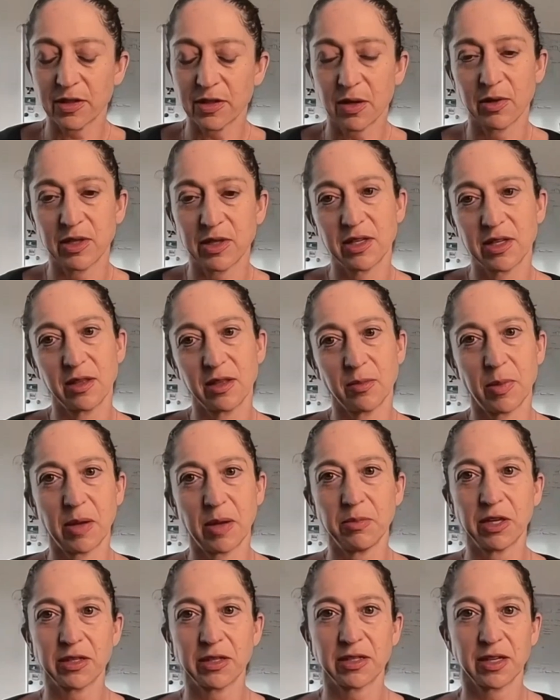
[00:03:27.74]
we see in the public
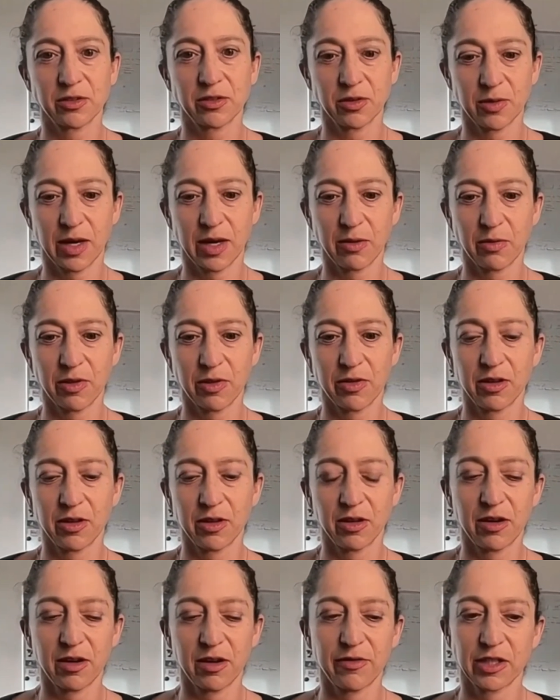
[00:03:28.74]
sector, right, with a lot of
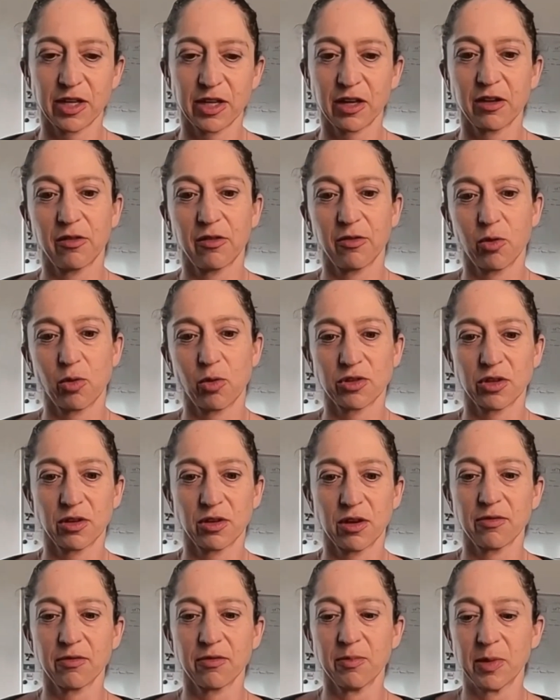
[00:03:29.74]
executive orders in the
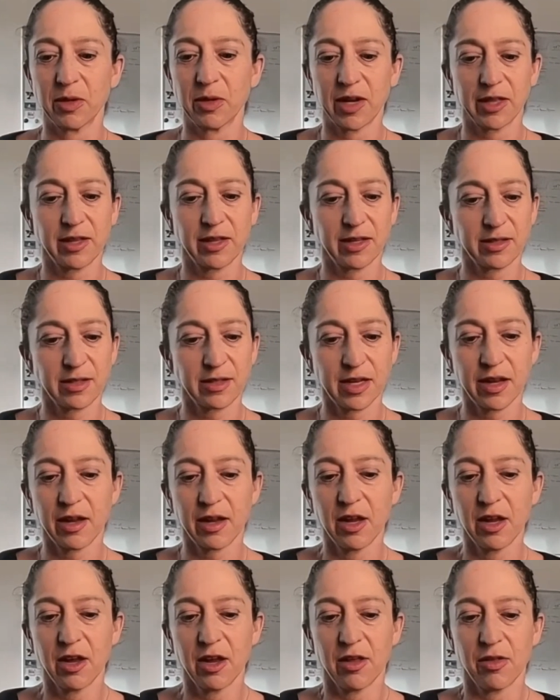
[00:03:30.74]
government, right, they say
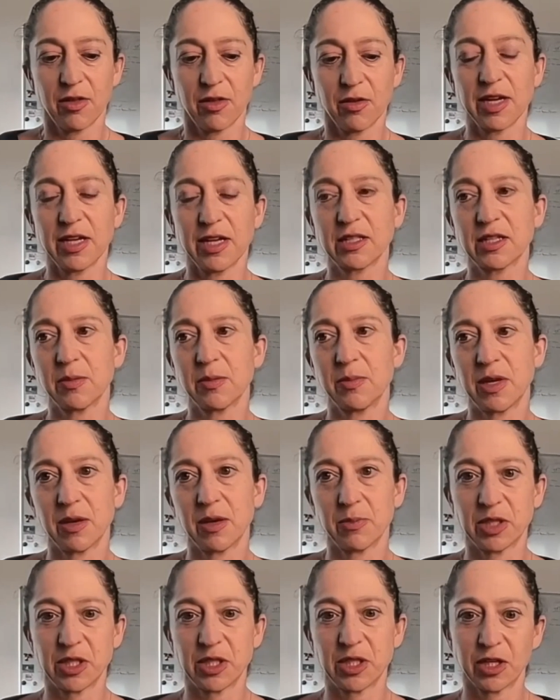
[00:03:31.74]
there needs to be a
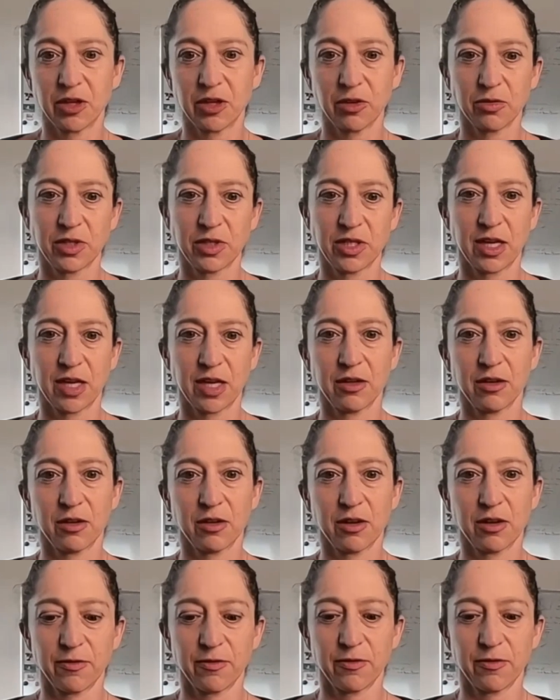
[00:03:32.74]
particular standard of